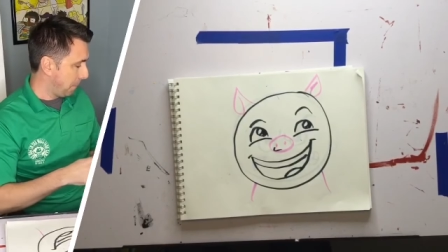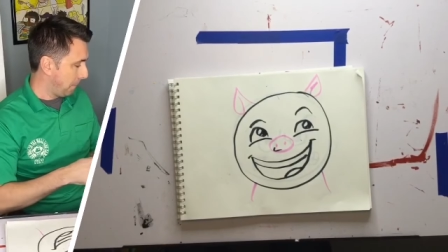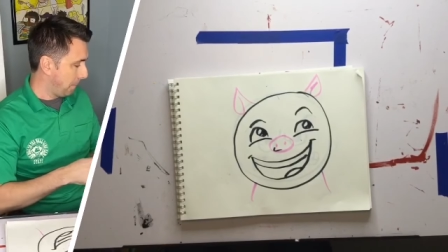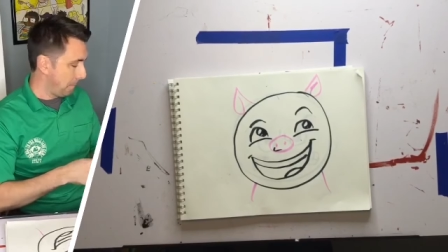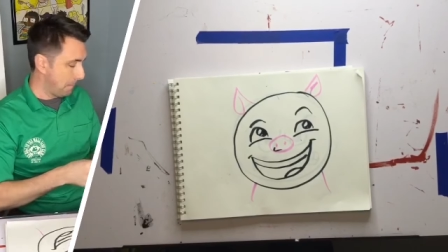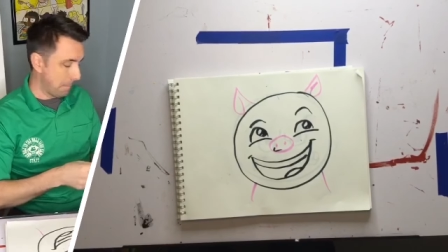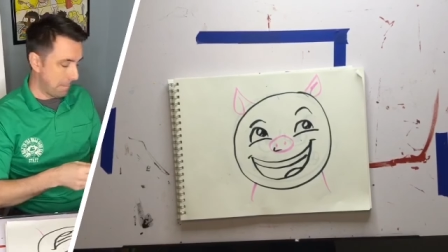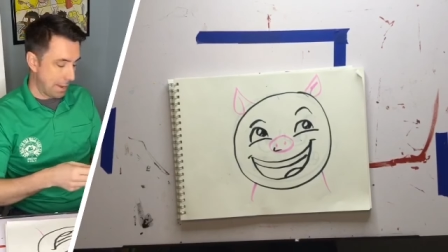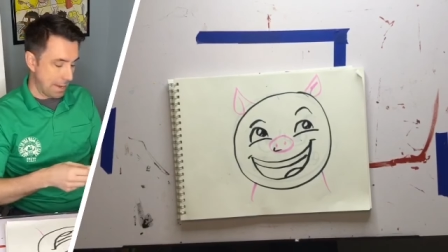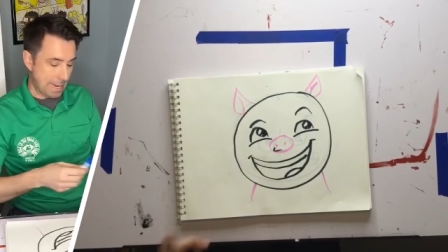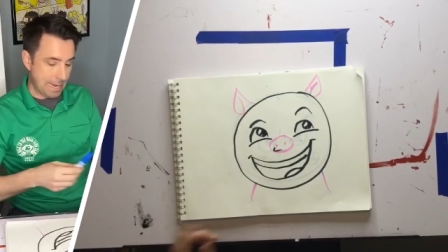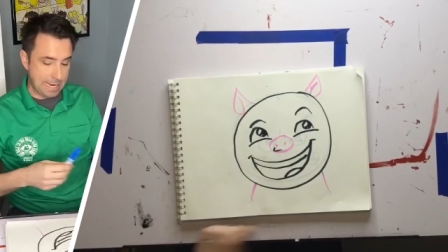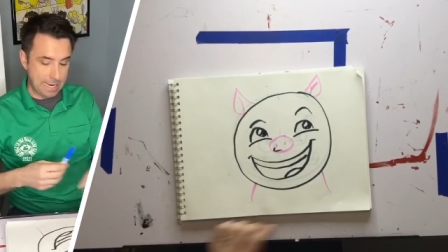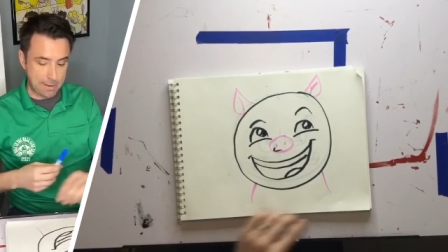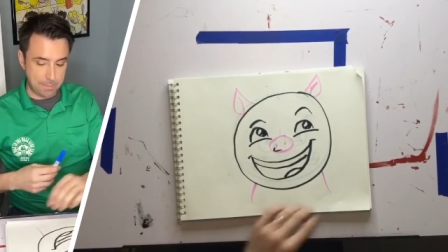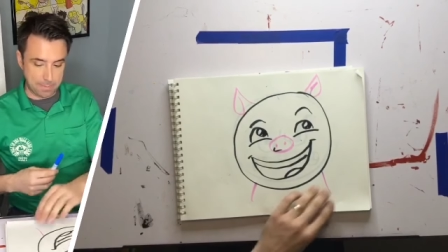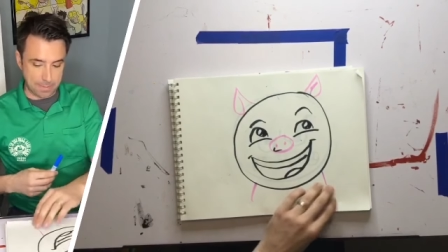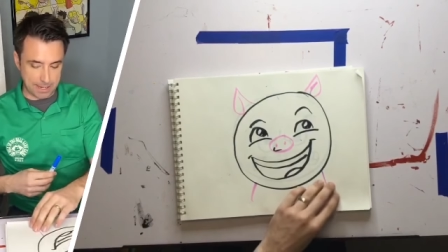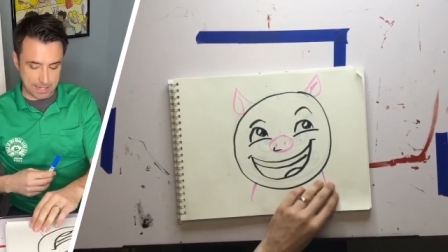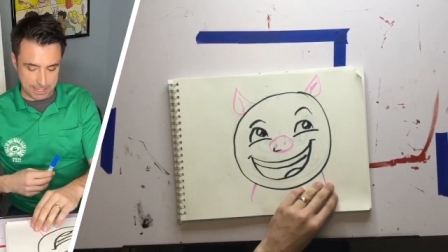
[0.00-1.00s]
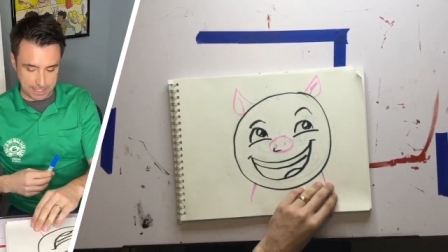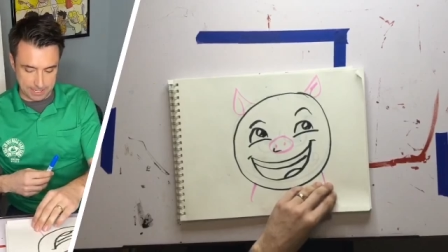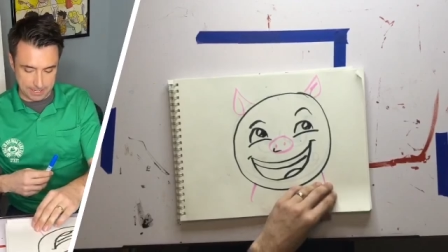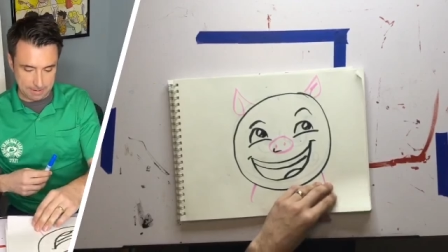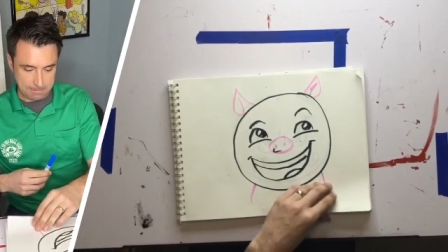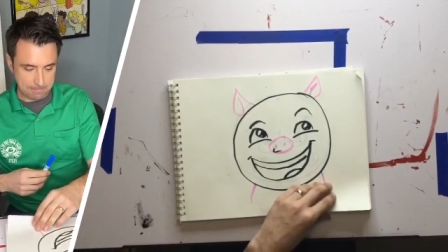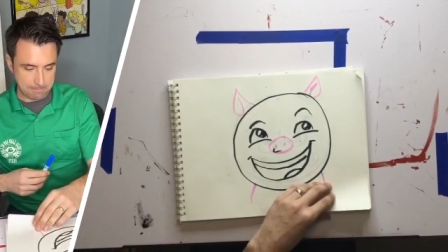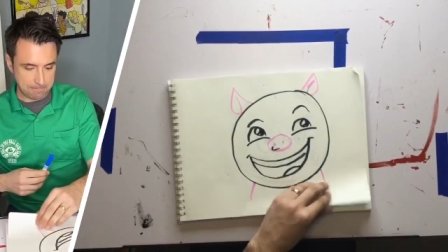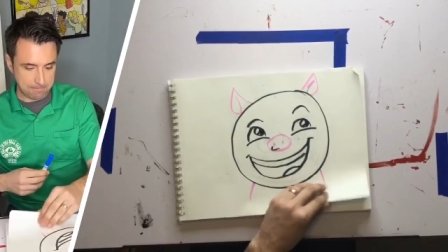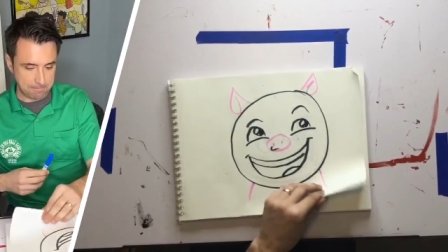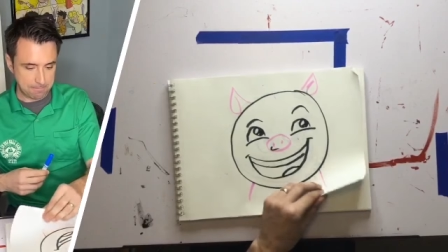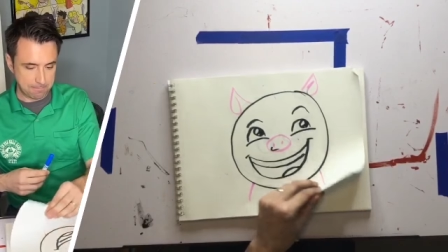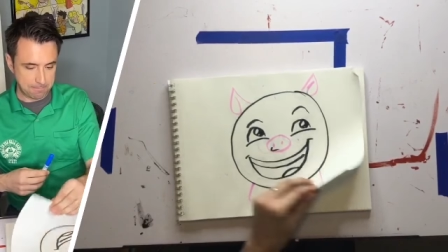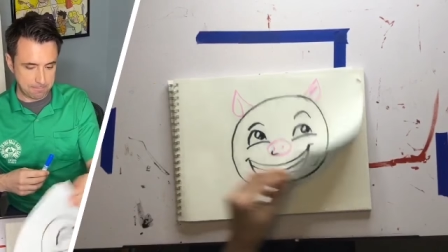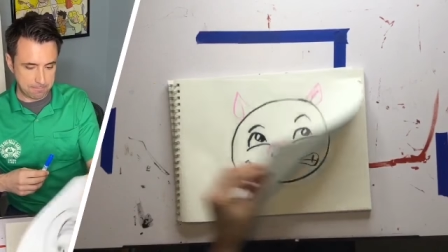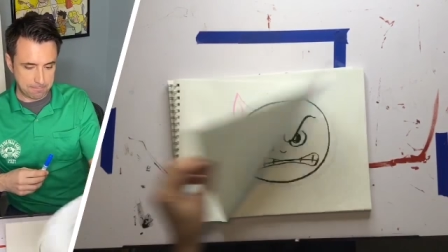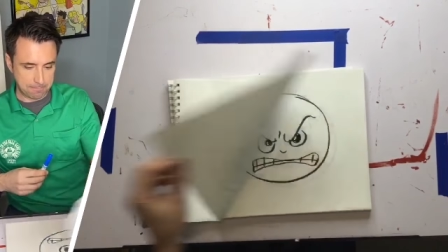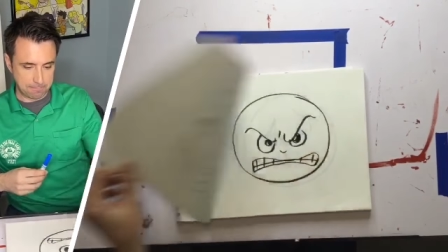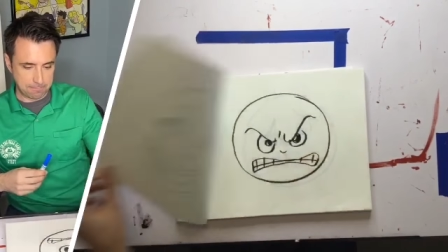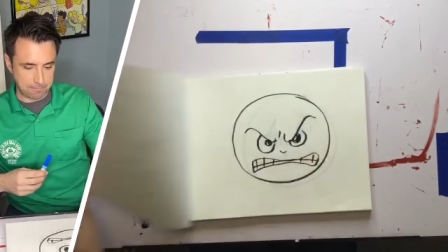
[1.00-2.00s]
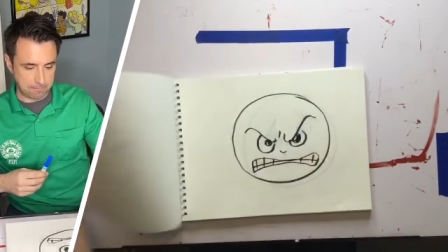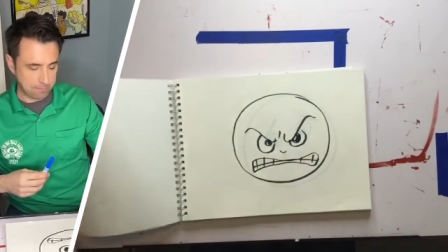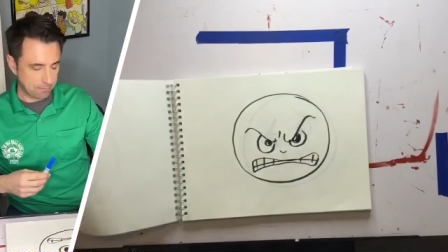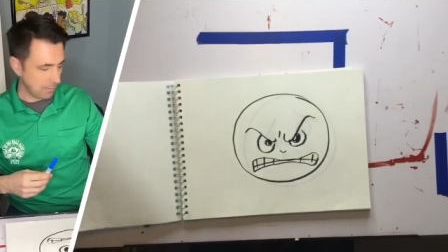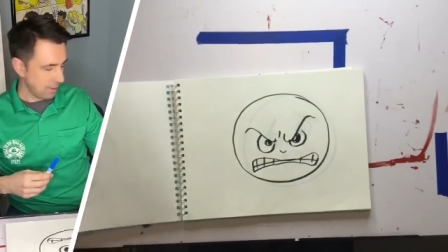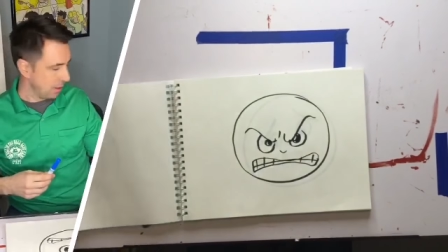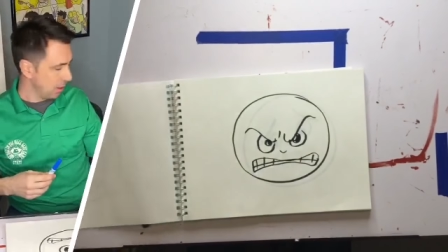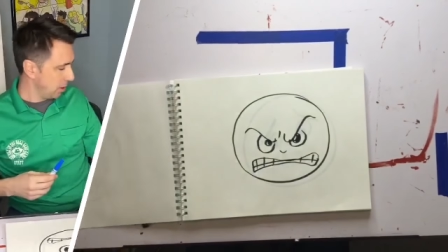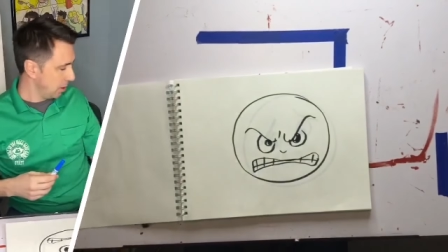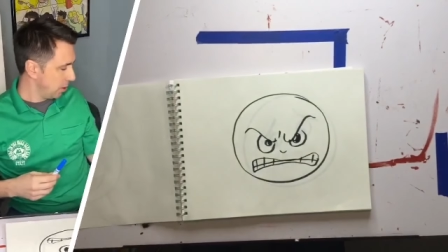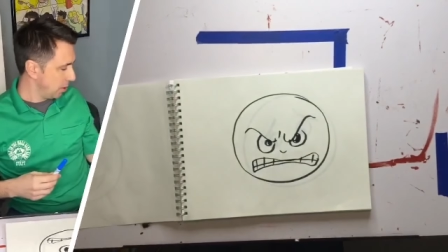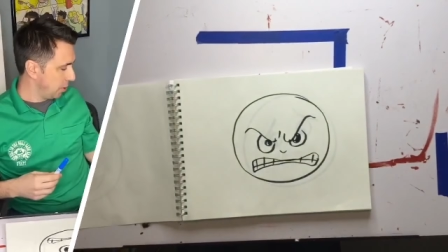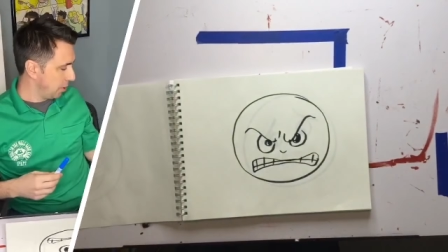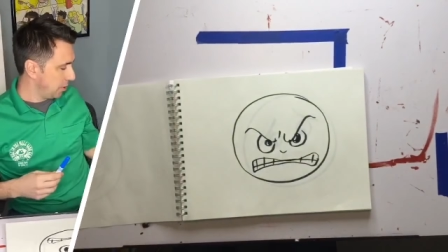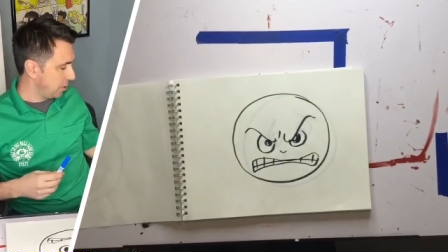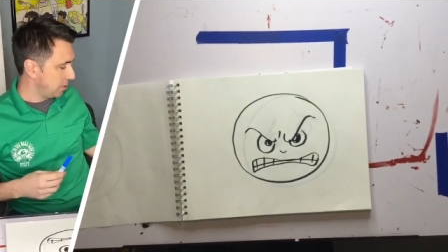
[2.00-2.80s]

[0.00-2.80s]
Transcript: Maybe your